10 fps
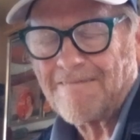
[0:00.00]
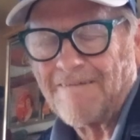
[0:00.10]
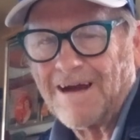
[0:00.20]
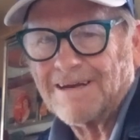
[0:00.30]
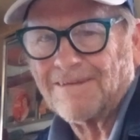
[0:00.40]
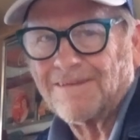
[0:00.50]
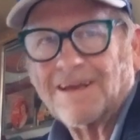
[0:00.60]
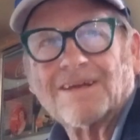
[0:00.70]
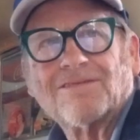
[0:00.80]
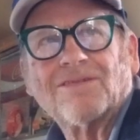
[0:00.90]
Trying to
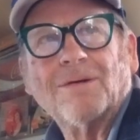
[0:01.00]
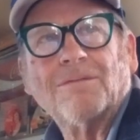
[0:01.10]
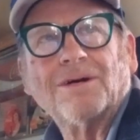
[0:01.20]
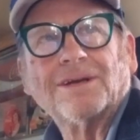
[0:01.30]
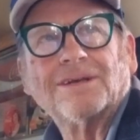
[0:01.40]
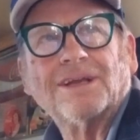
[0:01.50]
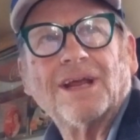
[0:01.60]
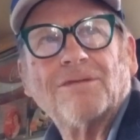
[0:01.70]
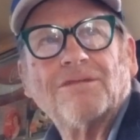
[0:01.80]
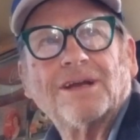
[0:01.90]
think of someone. Did
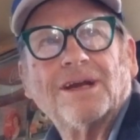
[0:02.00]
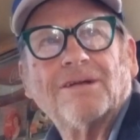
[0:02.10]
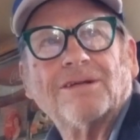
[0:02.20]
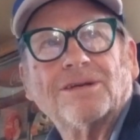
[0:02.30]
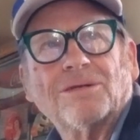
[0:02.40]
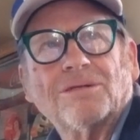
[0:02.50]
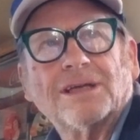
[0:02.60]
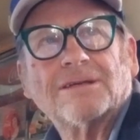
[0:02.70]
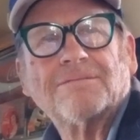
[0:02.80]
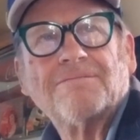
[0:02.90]
Henry Aaron do
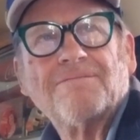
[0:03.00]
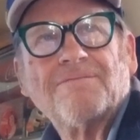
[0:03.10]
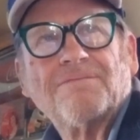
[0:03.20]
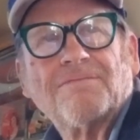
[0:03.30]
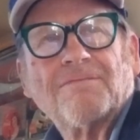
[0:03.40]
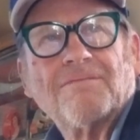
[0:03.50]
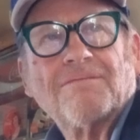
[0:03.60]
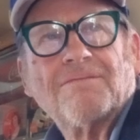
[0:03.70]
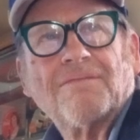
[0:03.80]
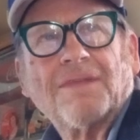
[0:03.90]
it?
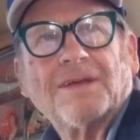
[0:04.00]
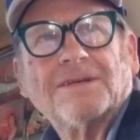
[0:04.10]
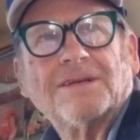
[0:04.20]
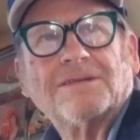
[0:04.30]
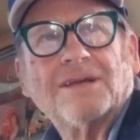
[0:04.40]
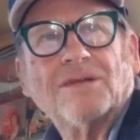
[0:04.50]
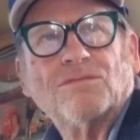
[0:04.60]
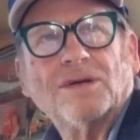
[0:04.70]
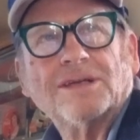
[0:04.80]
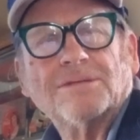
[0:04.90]
Did
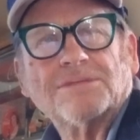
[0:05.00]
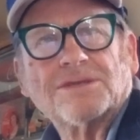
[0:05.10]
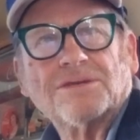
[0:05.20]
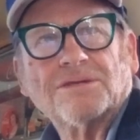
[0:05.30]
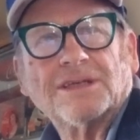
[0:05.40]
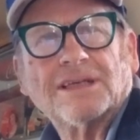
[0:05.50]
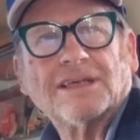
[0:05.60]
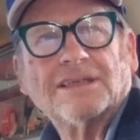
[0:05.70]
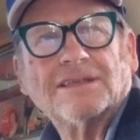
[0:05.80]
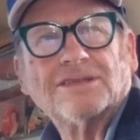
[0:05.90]
Ted Williams do it?
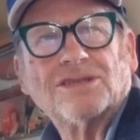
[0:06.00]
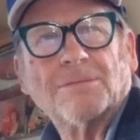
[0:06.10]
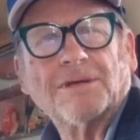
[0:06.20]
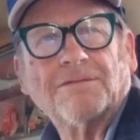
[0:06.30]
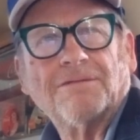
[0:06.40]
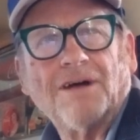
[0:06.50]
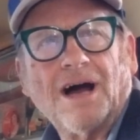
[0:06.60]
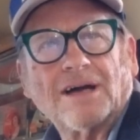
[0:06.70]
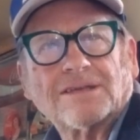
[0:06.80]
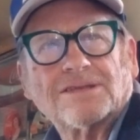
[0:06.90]
Jimmy
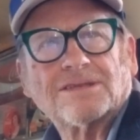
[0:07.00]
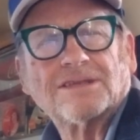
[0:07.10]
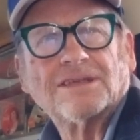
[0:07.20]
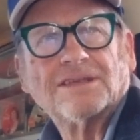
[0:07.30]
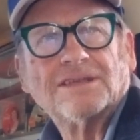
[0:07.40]
Fox?